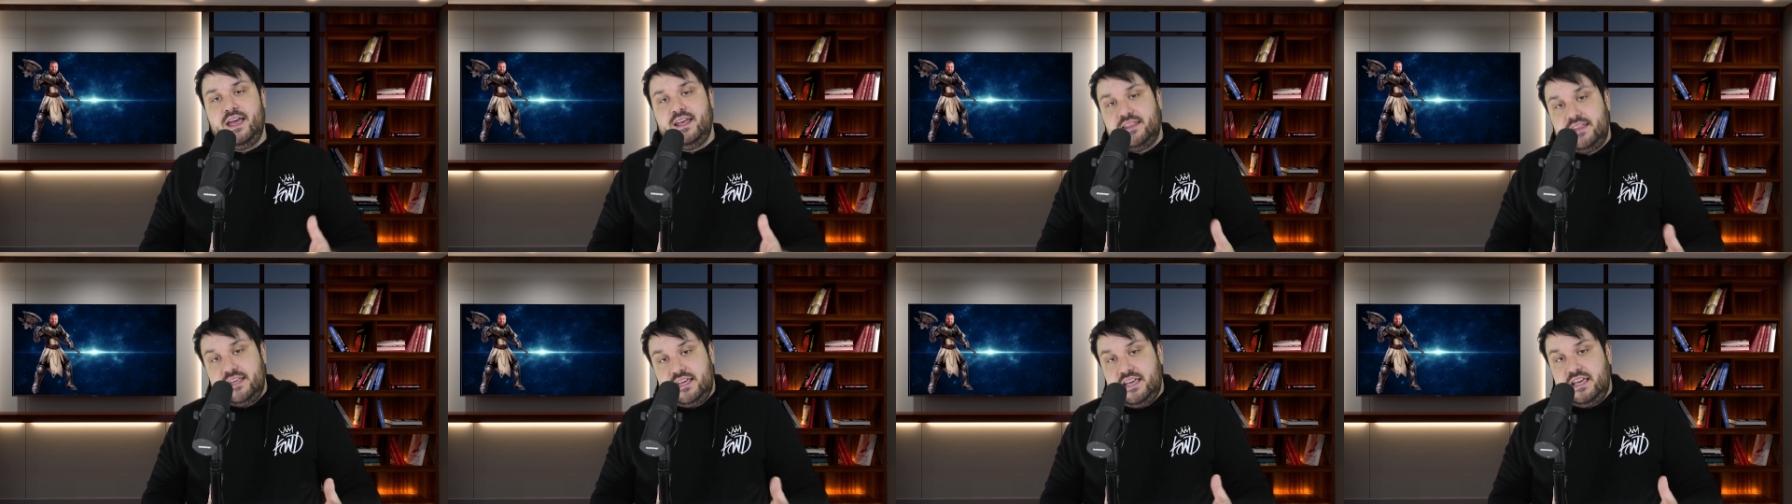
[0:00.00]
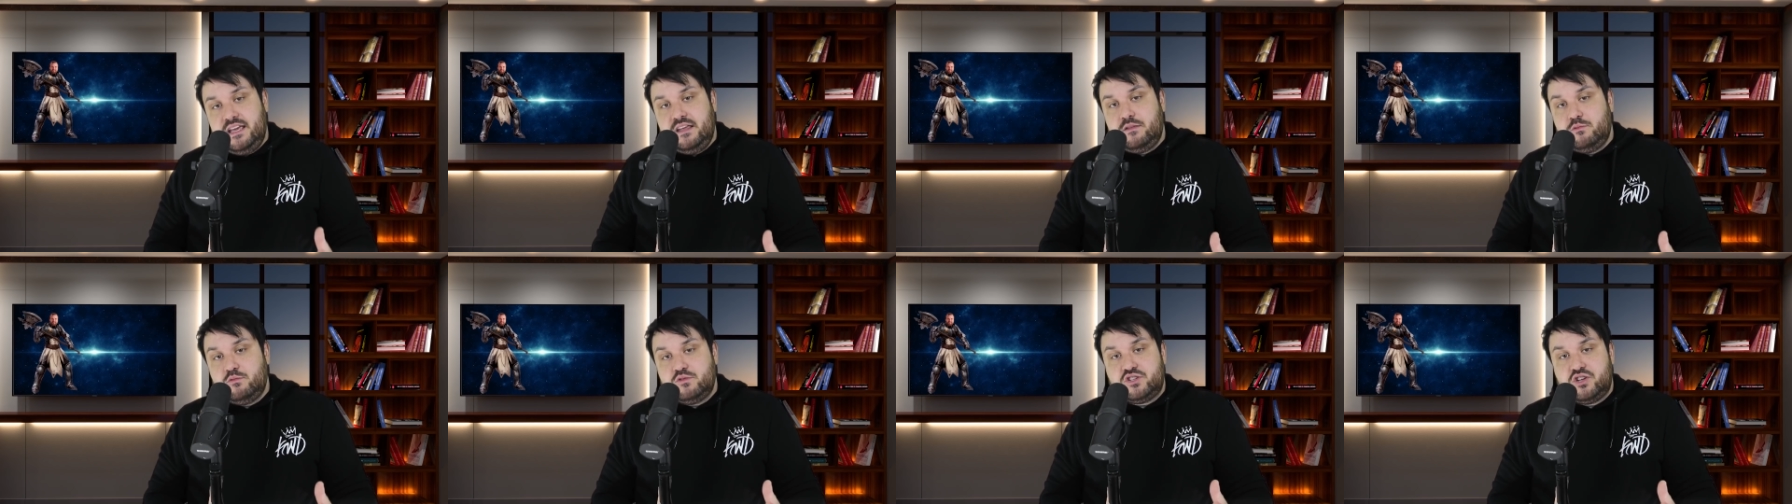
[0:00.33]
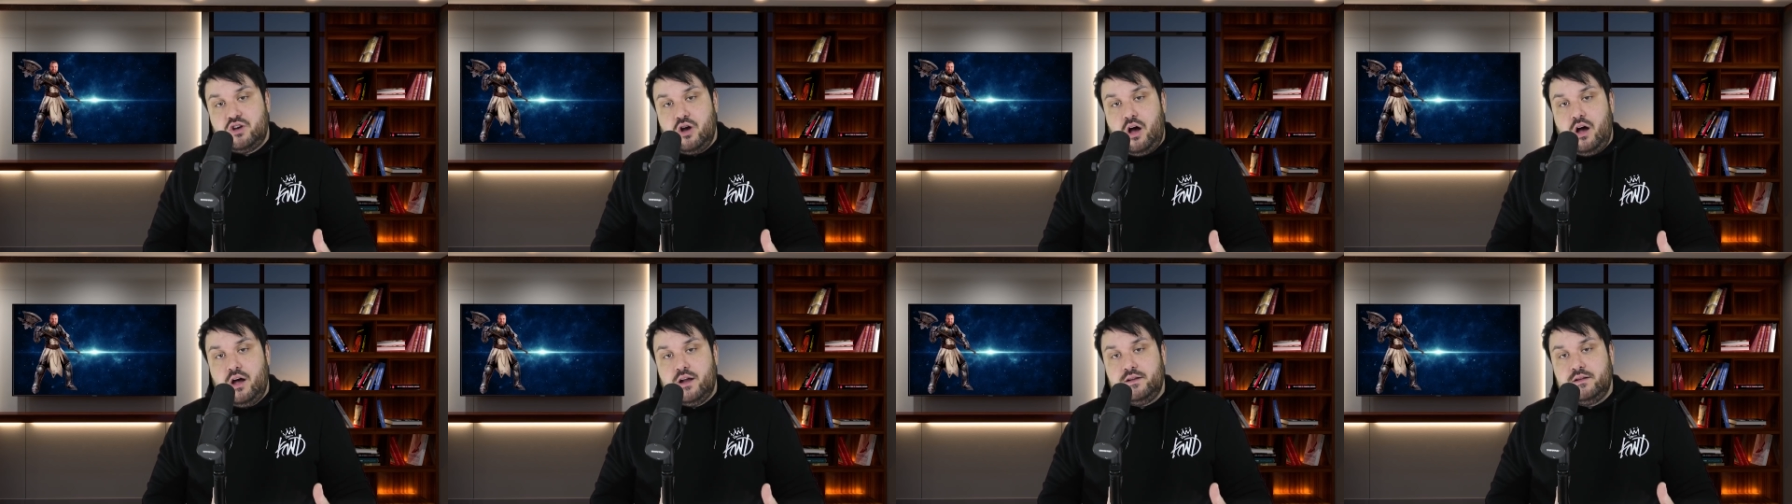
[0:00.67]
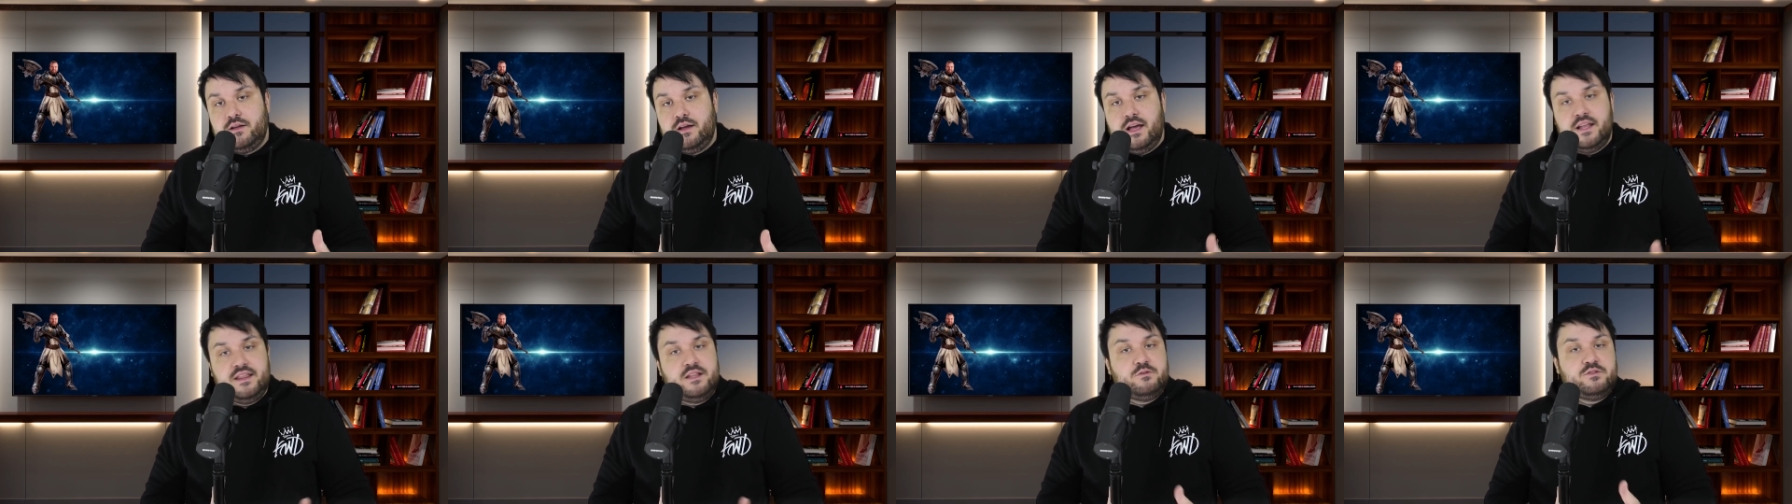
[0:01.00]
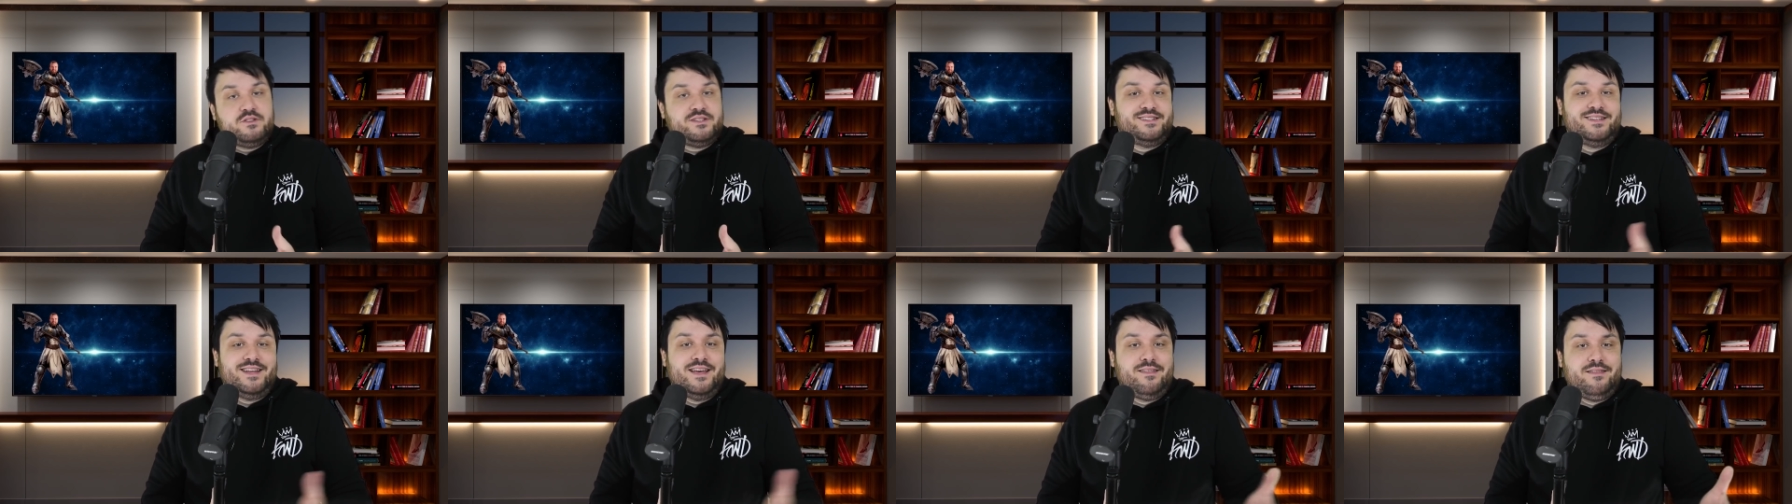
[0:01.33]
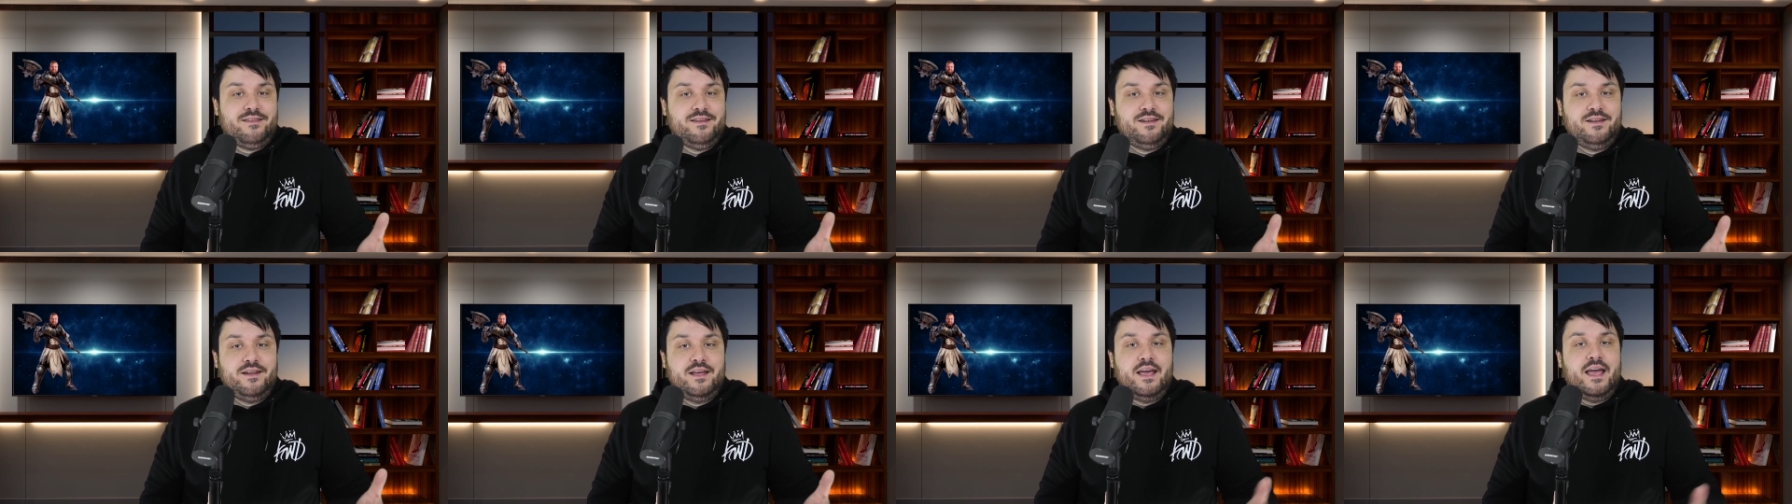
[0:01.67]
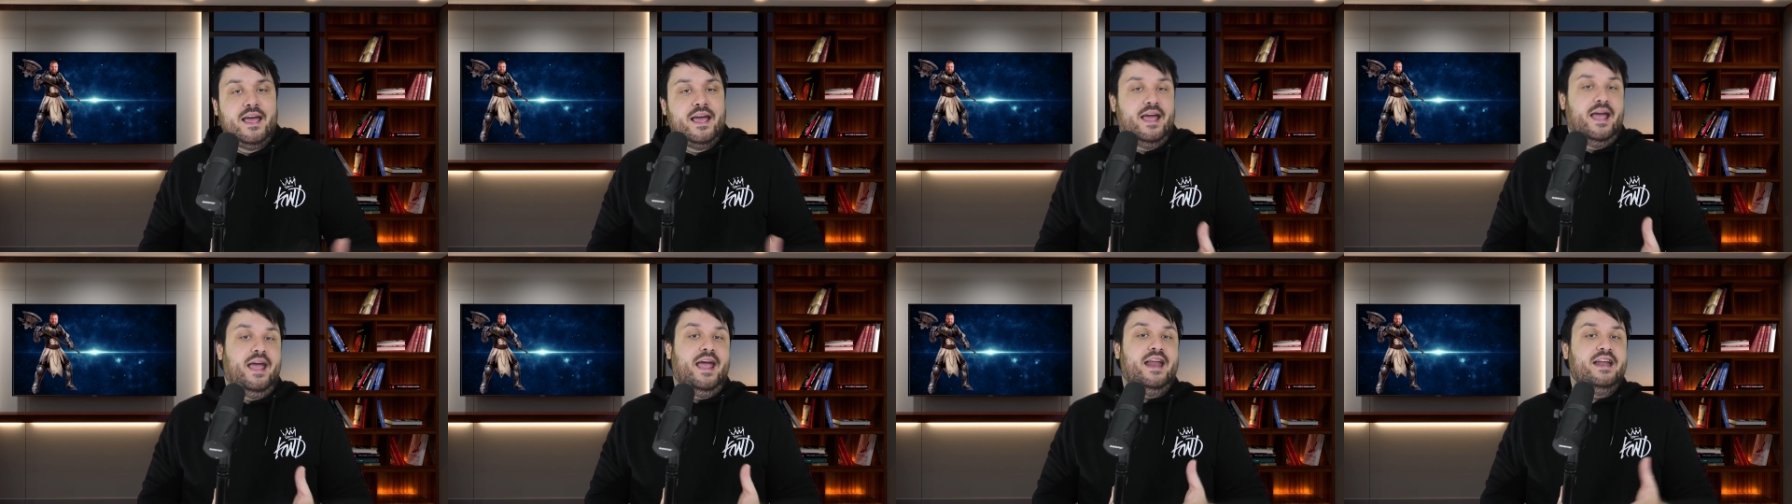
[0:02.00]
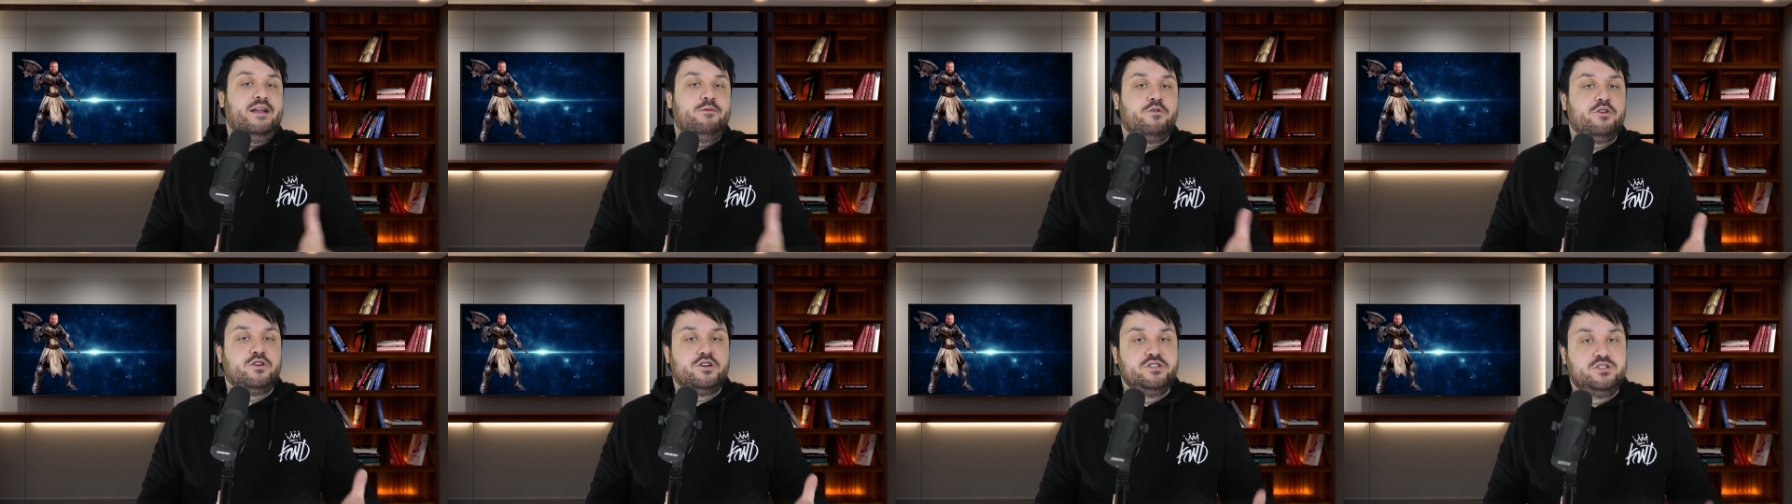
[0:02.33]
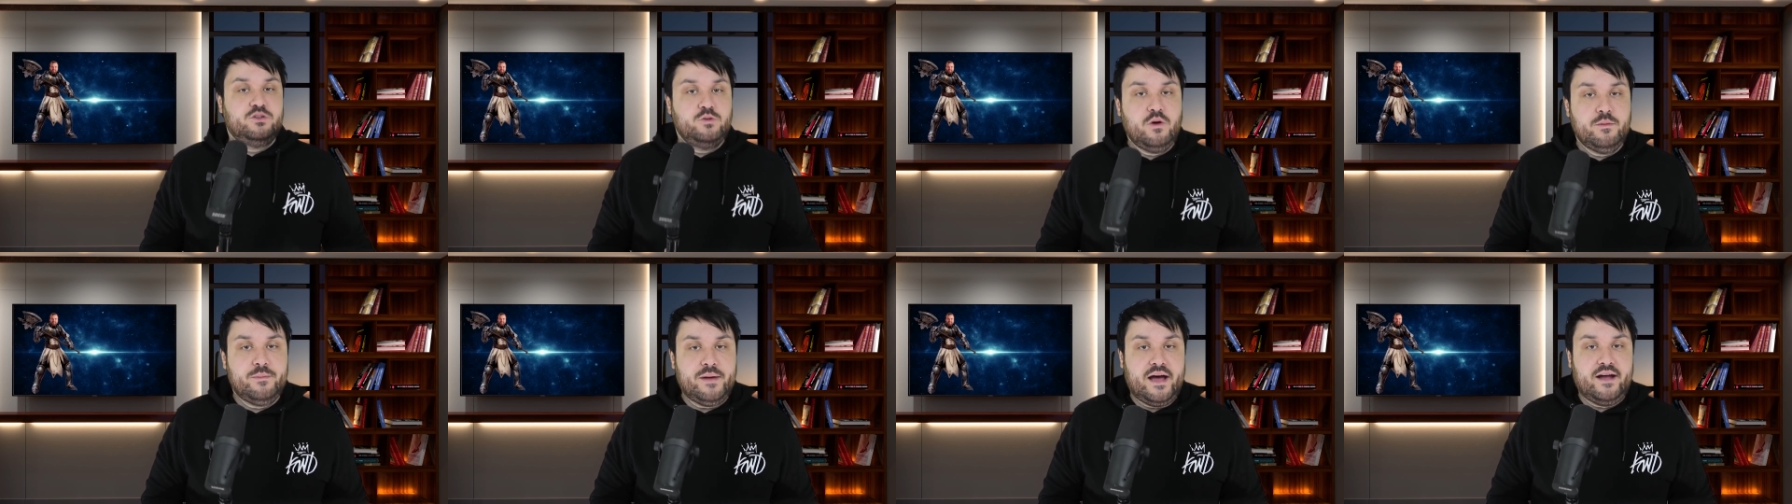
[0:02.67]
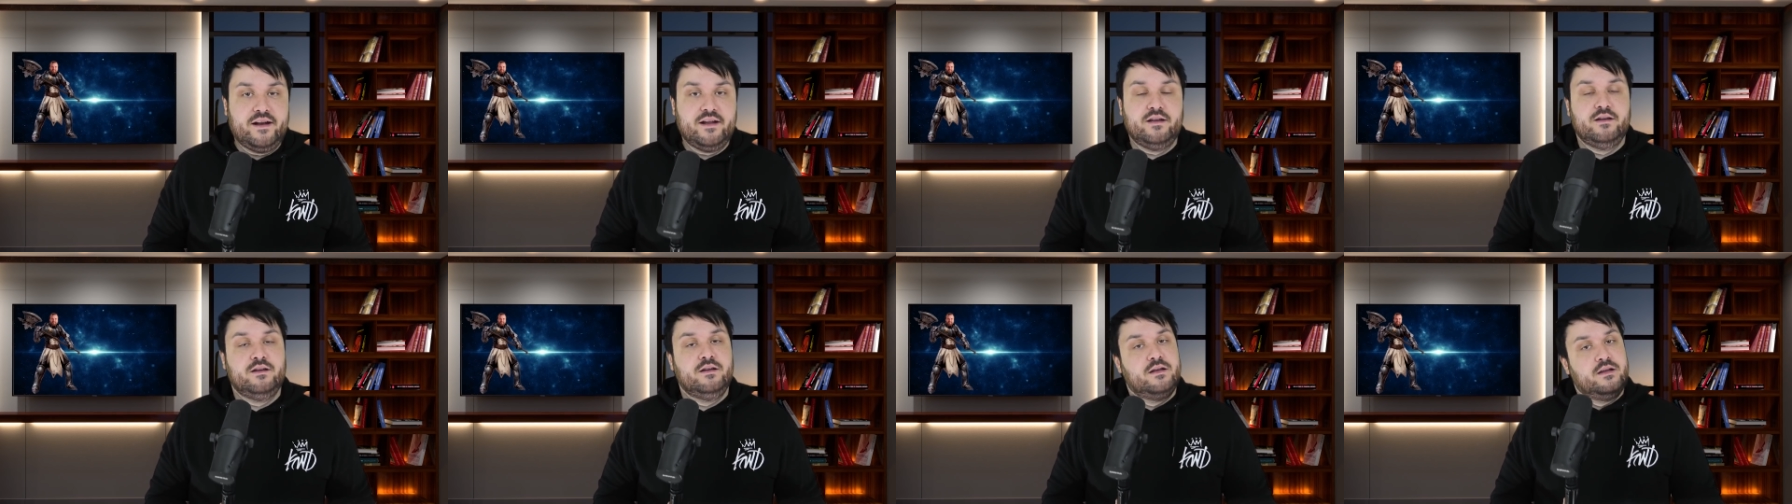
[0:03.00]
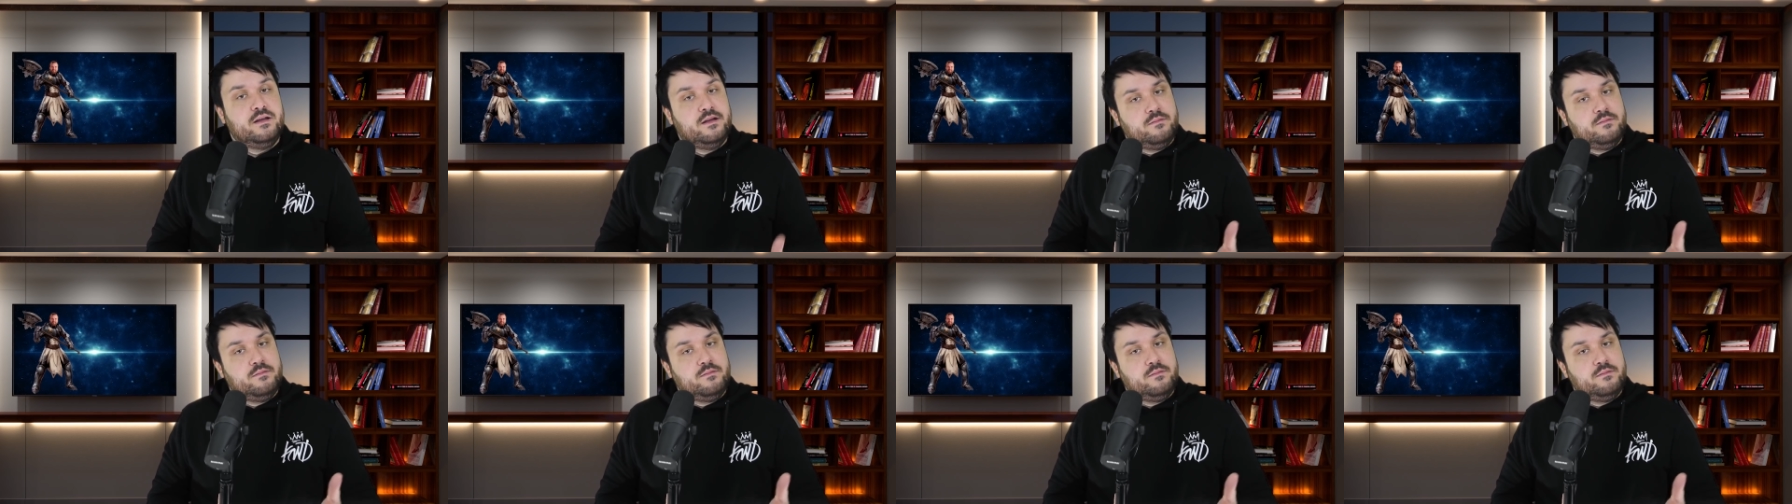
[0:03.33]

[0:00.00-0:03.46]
the ETH was gone and there was nothing anyone could do about it.